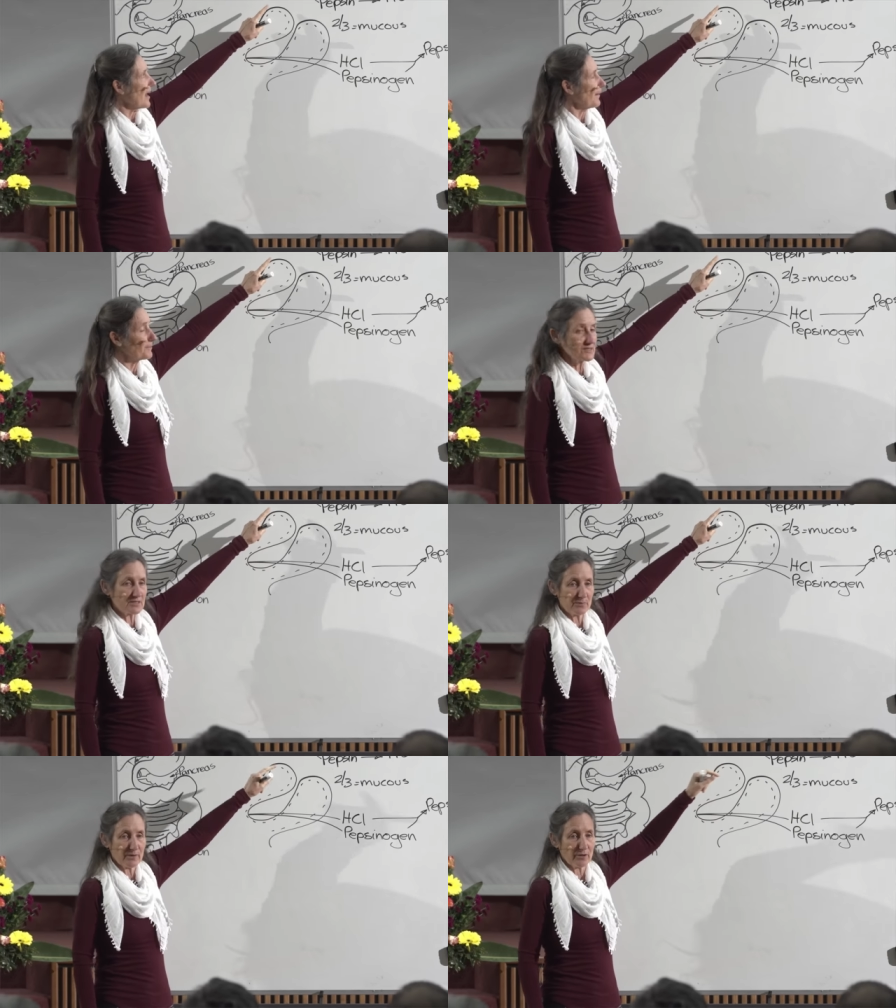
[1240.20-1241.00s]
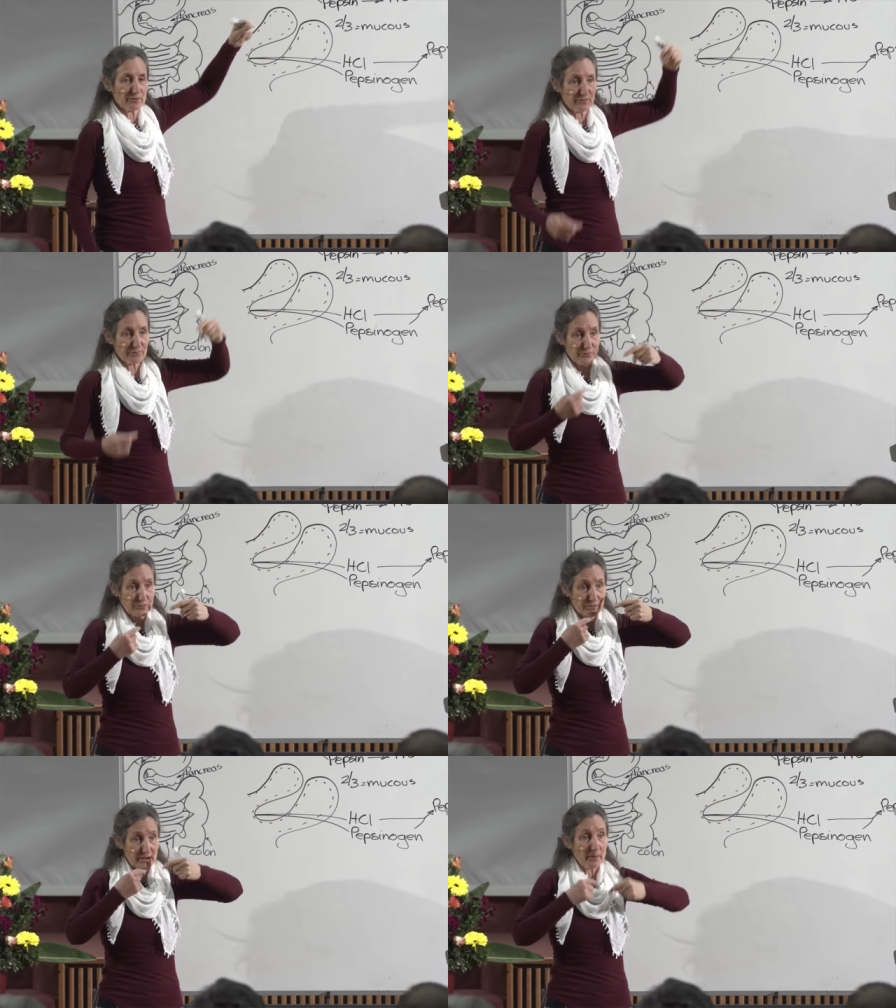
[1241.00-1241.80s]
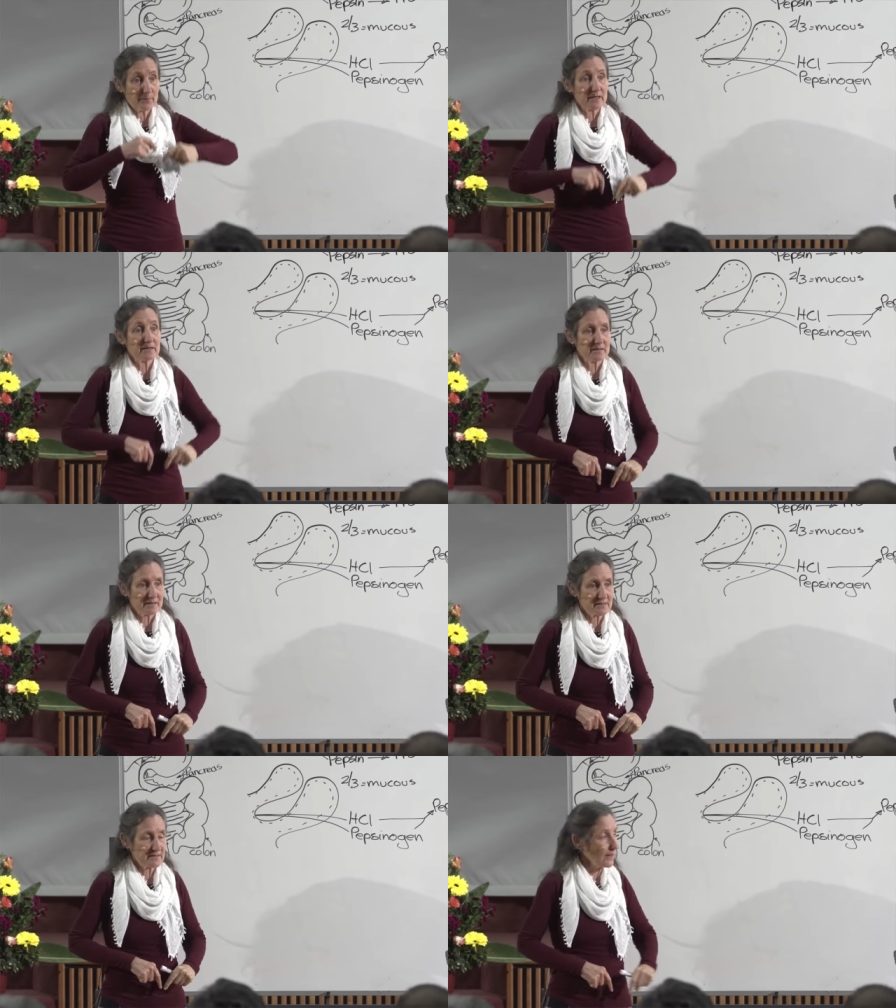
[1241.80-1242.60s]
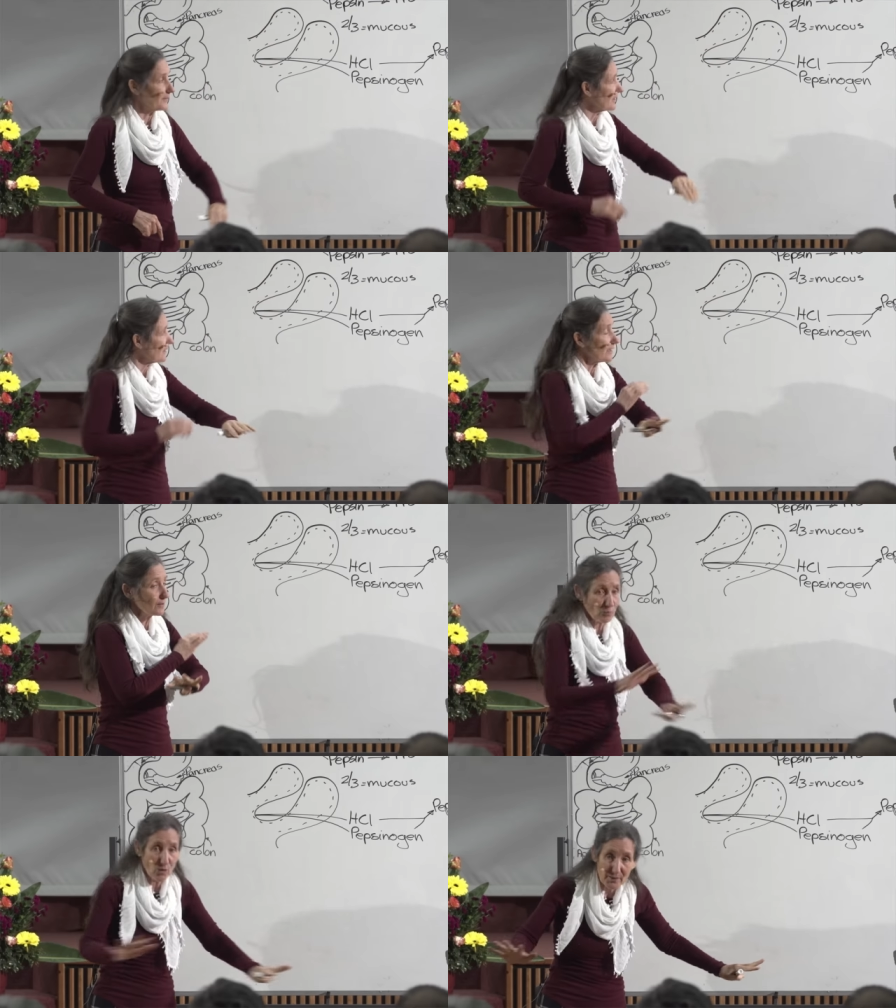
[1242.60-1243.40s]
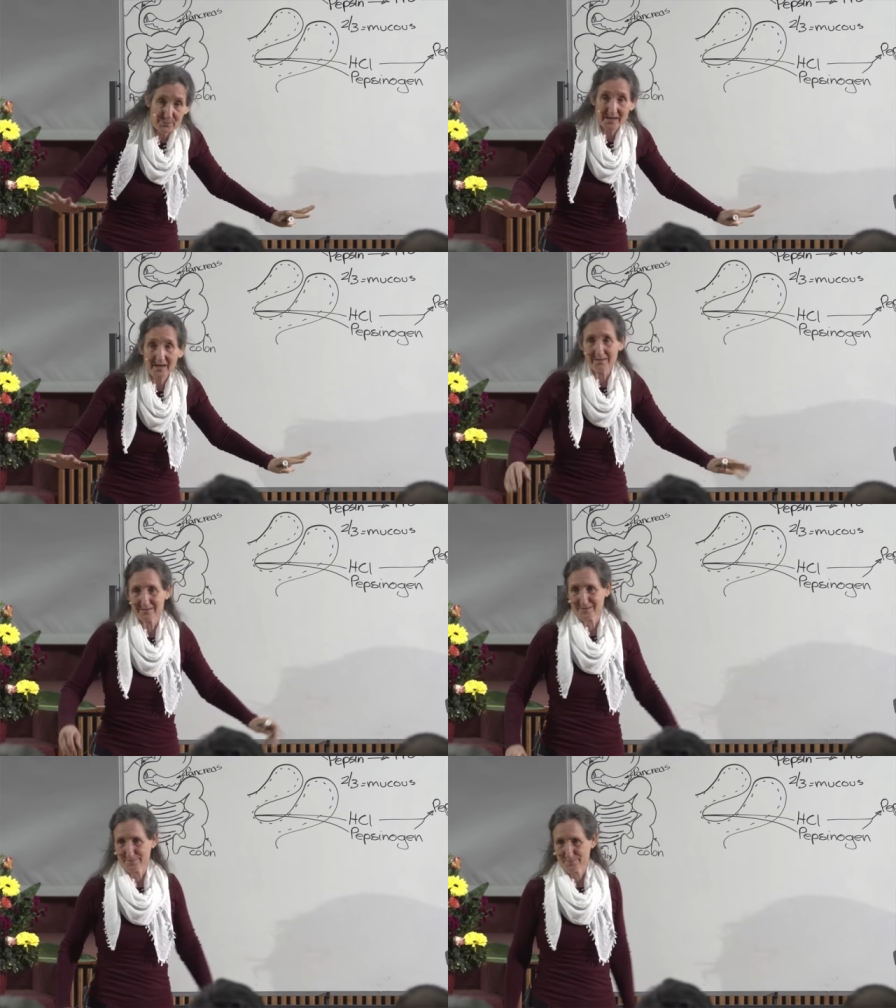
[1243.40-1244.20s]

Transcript: happens to be on the food coming into the stomach, it'll wipe it out.